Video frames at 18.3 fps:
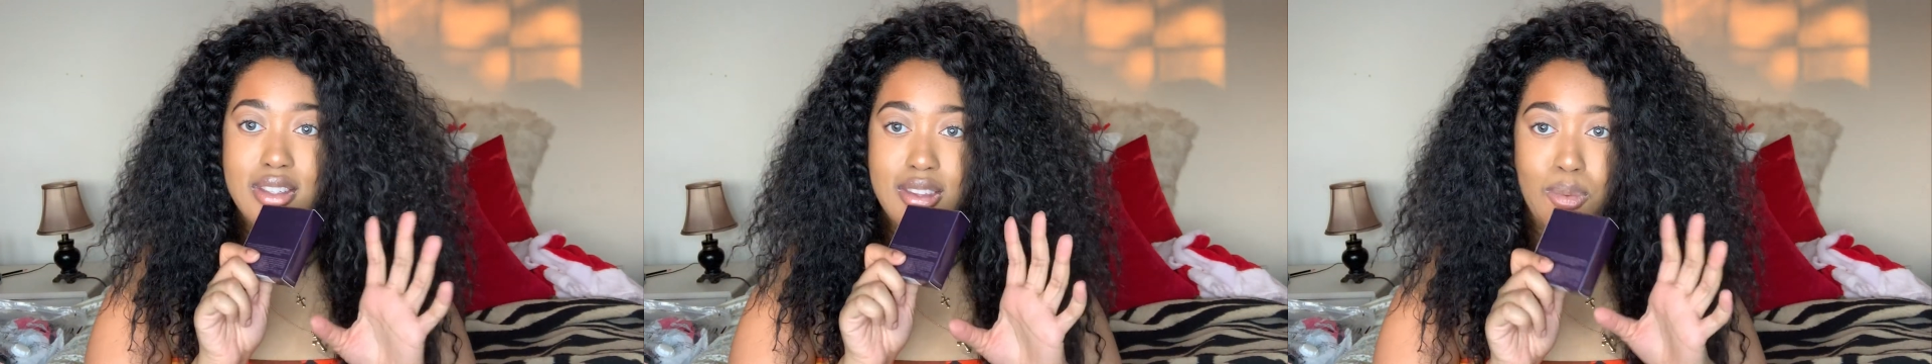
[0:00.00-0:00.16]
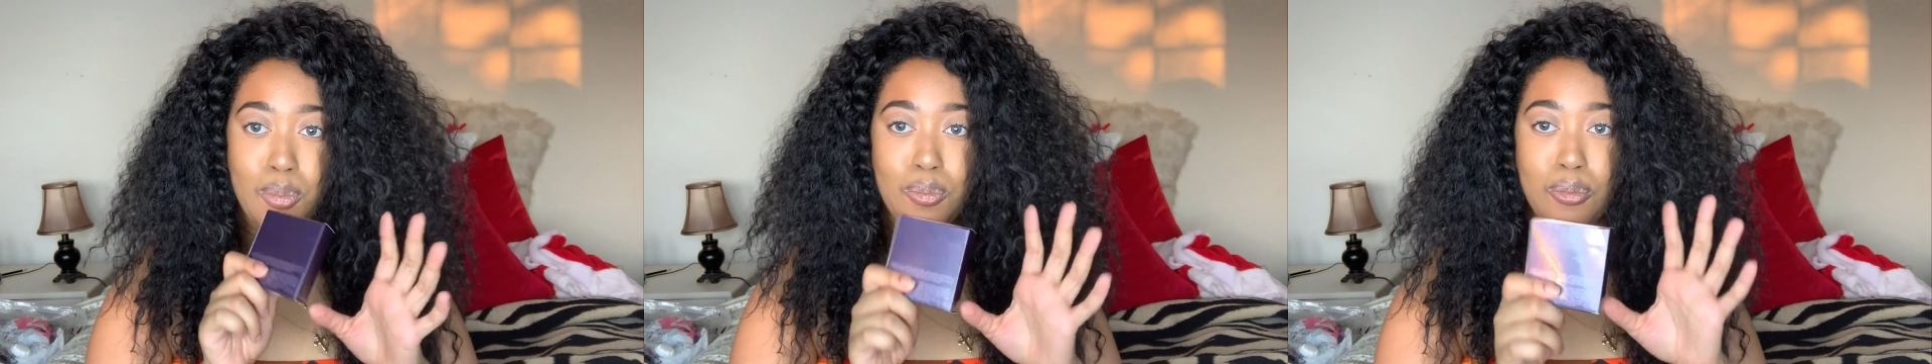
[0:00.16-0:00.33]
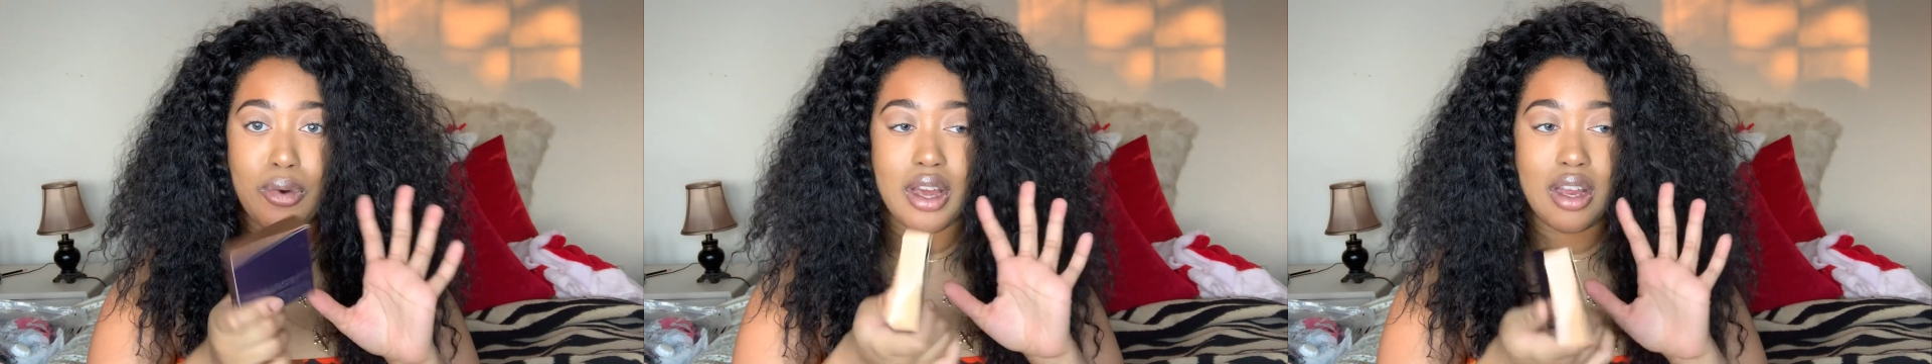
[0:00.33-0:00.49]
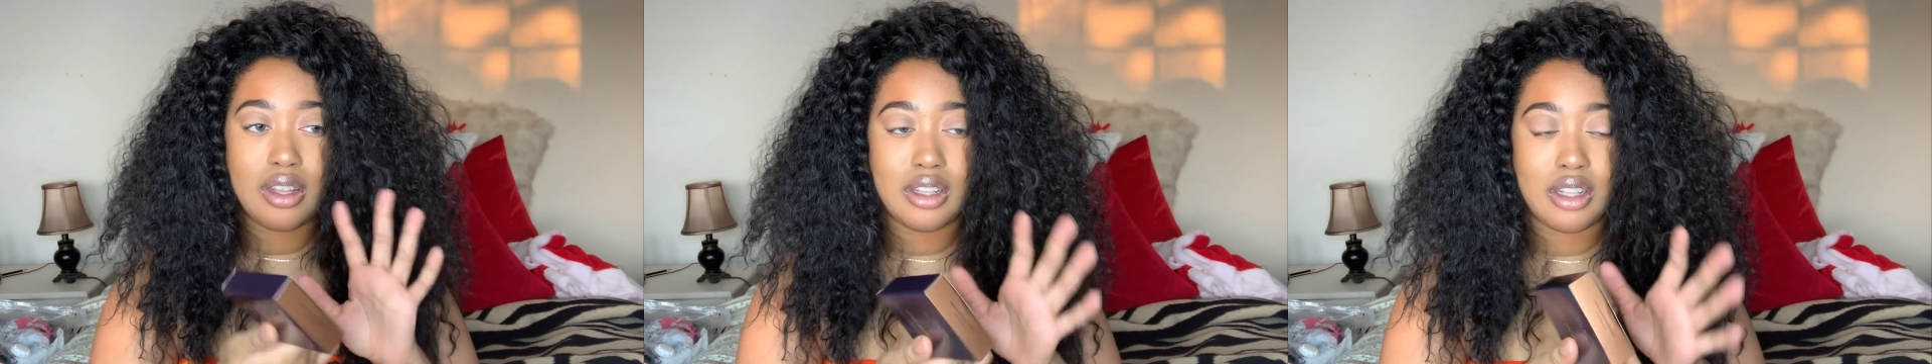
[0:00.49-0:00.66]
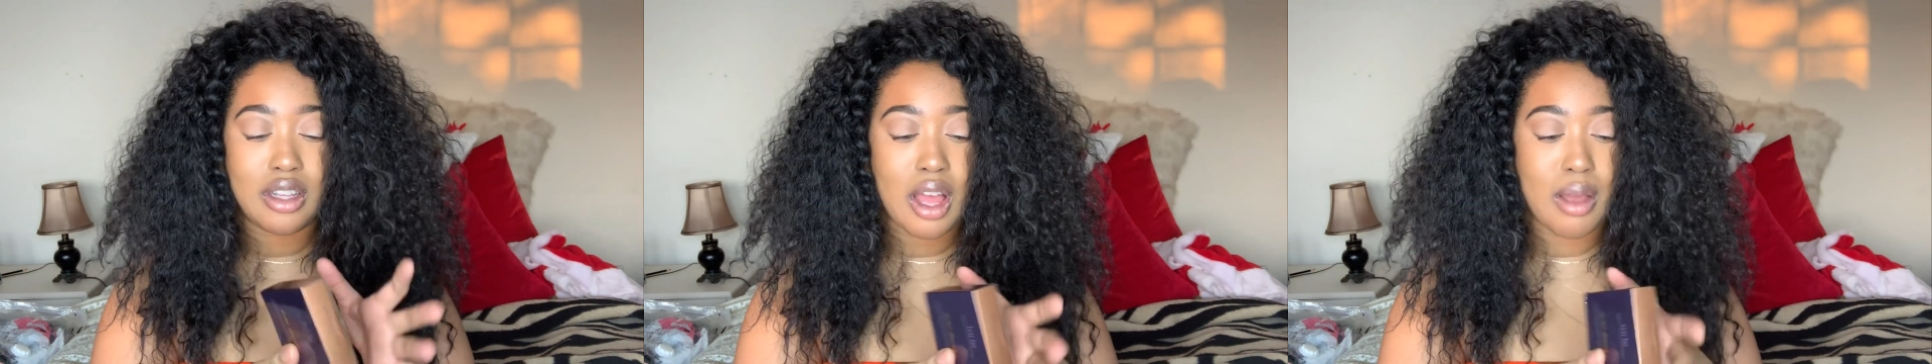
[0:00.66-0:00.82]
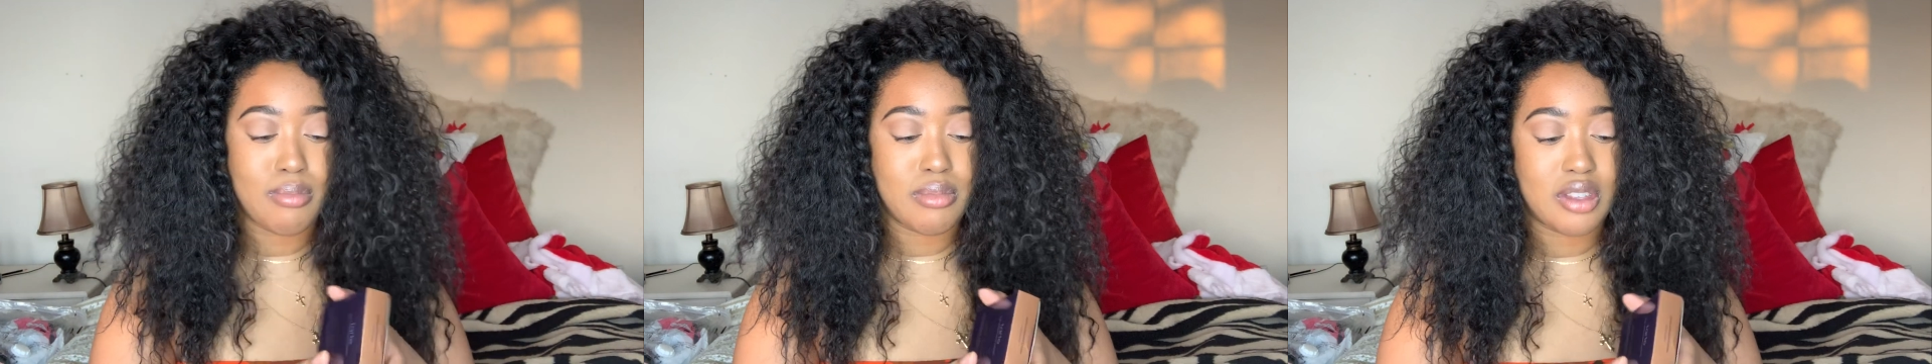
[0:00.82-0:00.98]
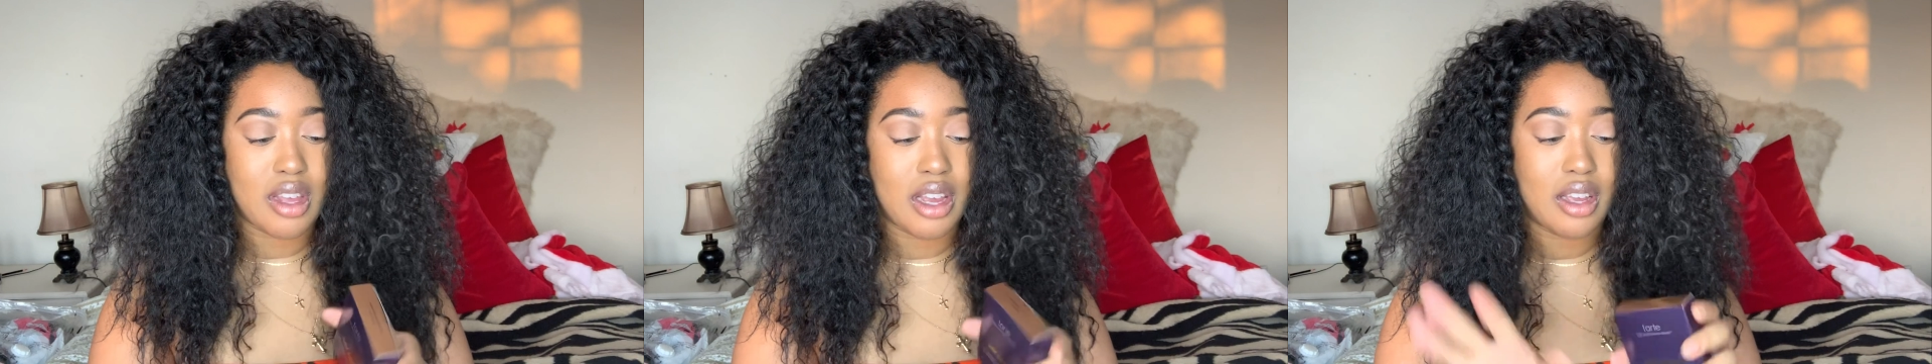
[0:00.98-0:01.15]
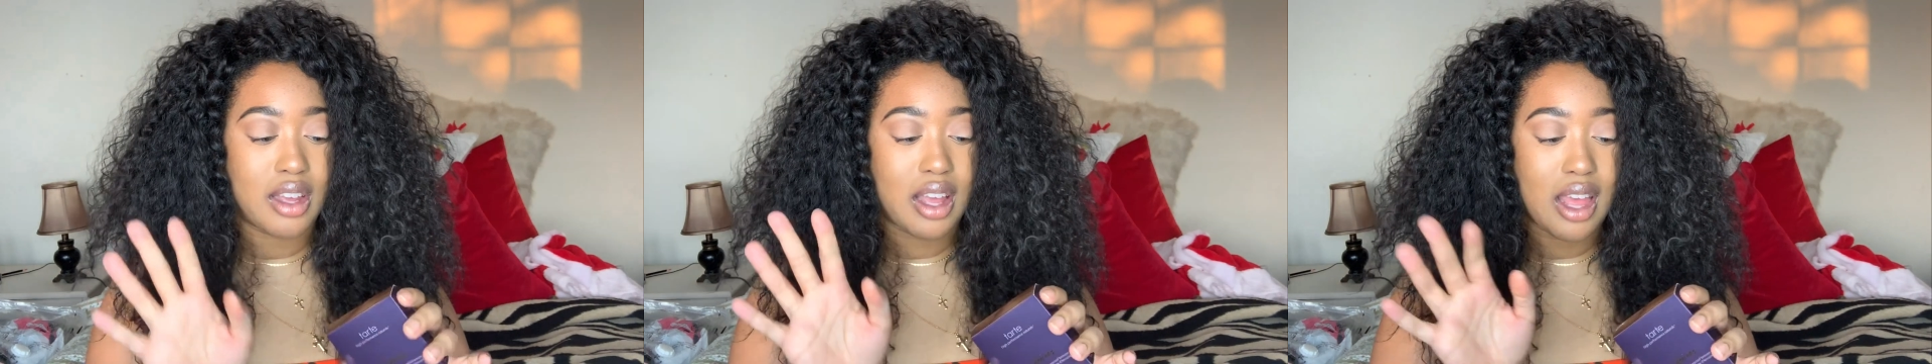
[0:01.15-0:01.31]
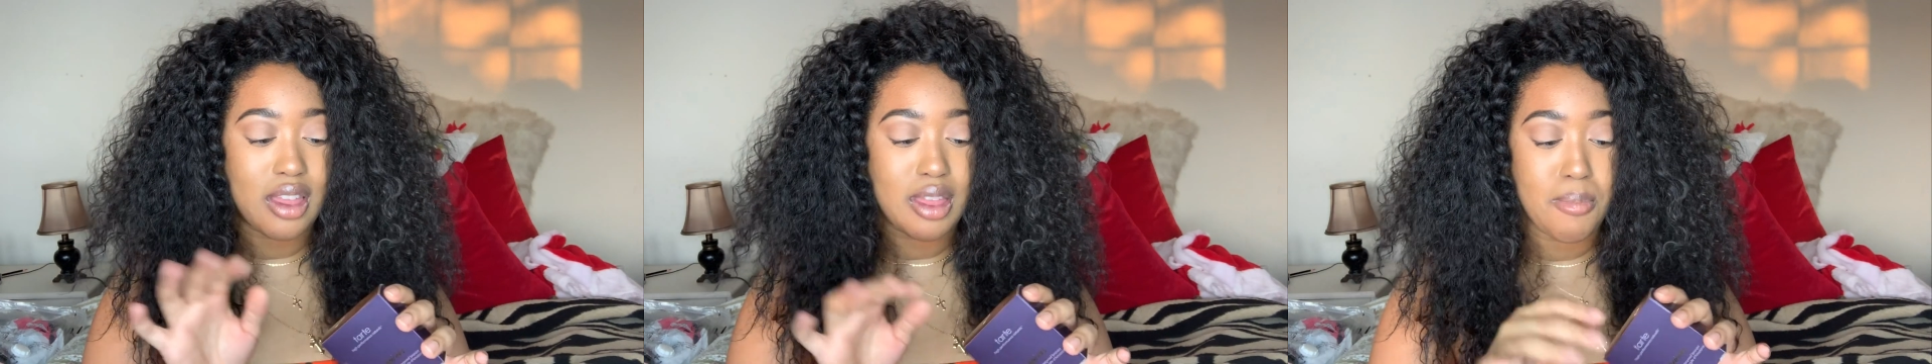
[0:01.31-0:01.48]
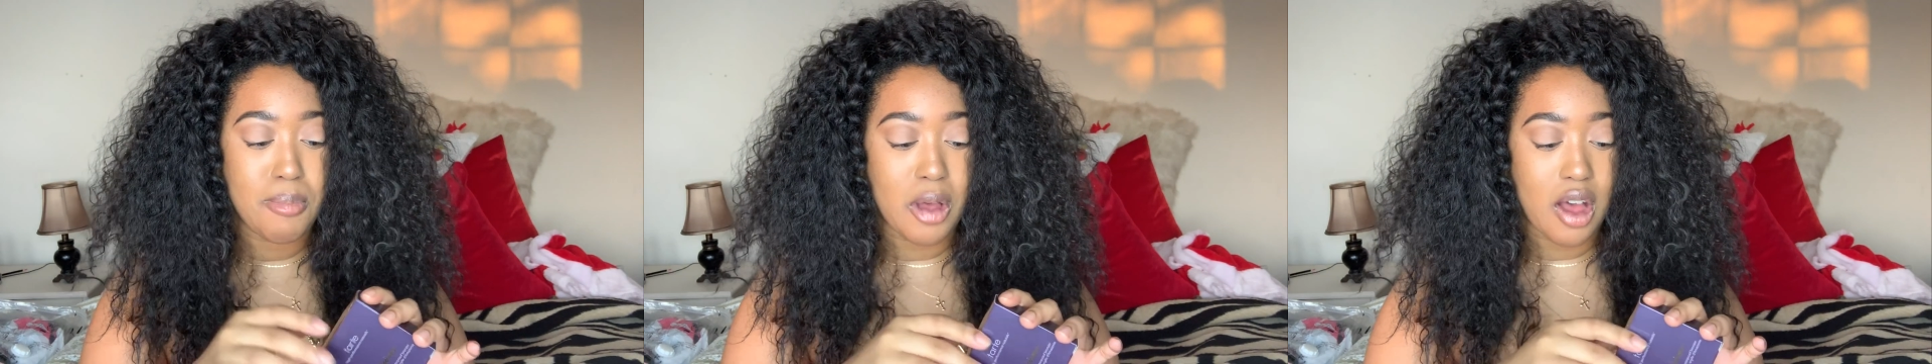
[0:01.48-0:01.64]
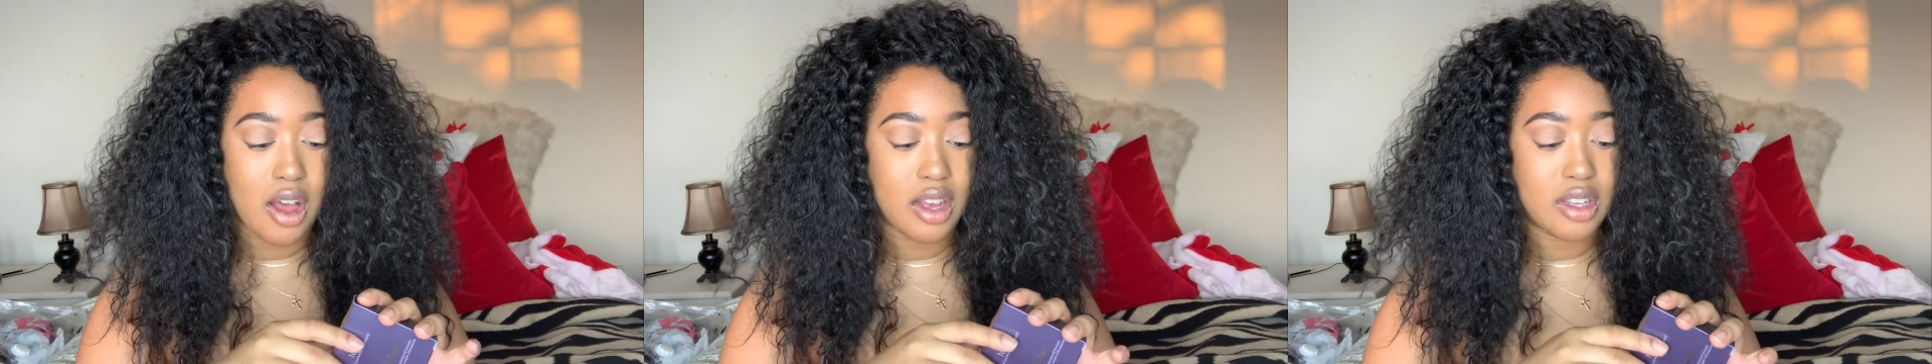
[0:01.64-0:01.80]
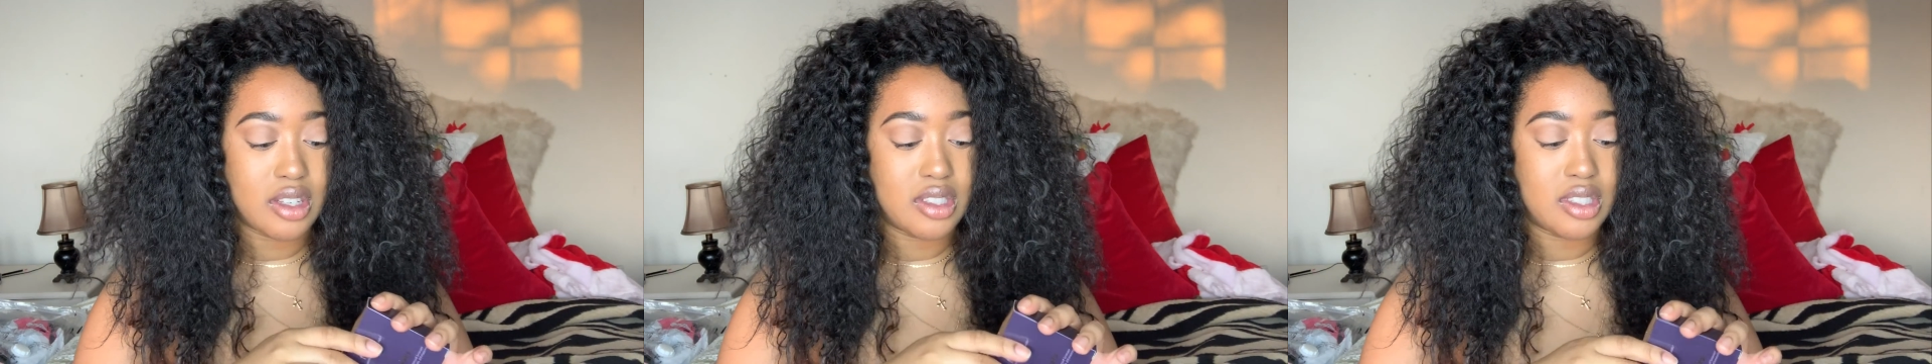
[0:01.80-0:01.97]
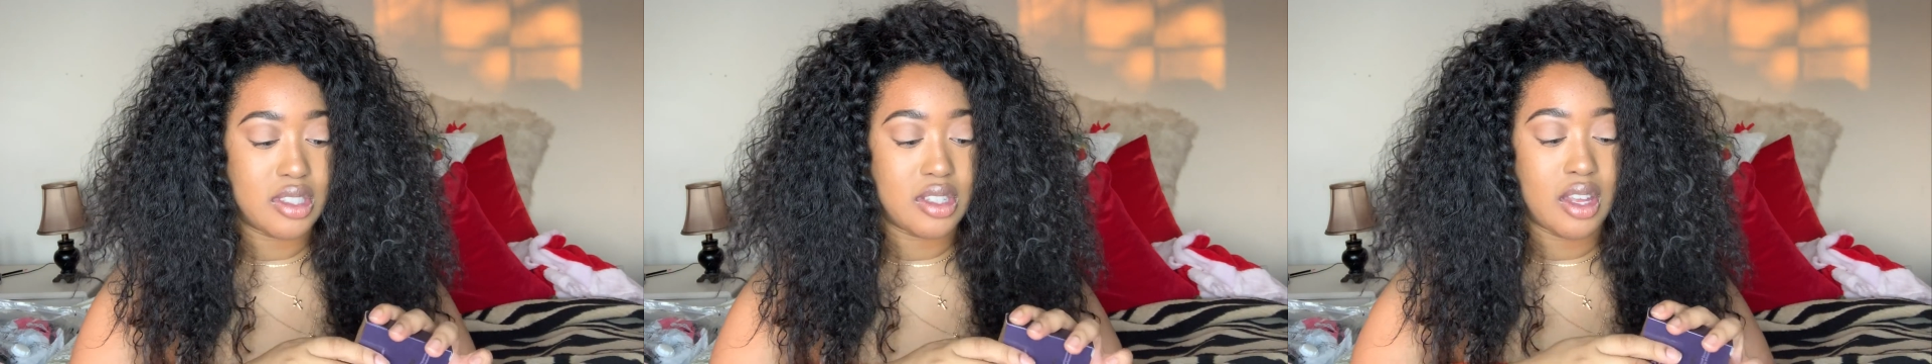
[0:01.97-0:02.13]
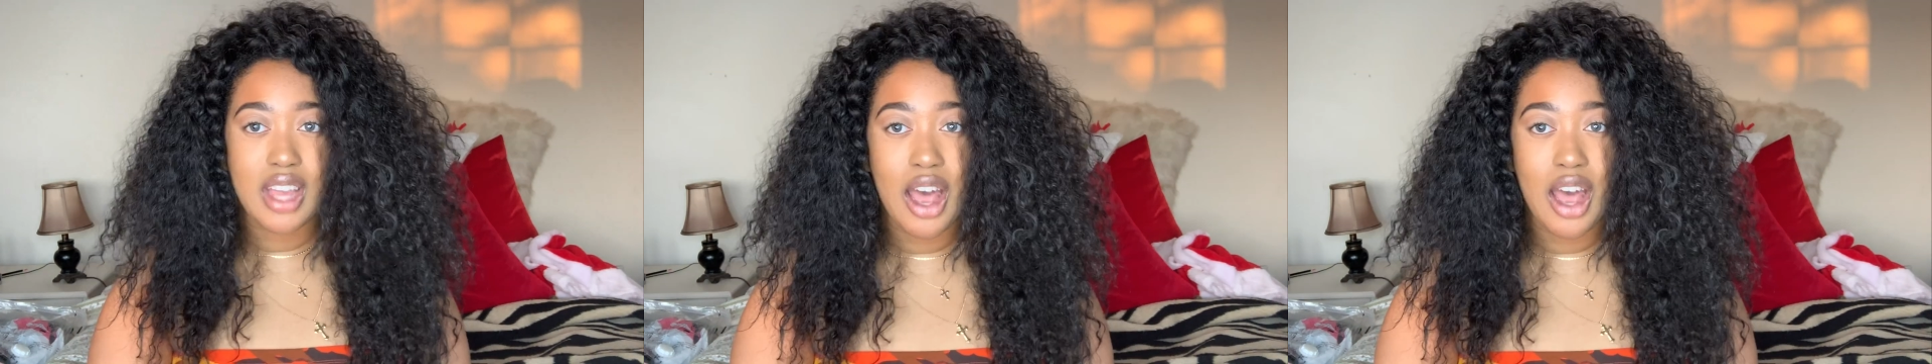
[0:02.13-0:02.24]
what it comes like in the box.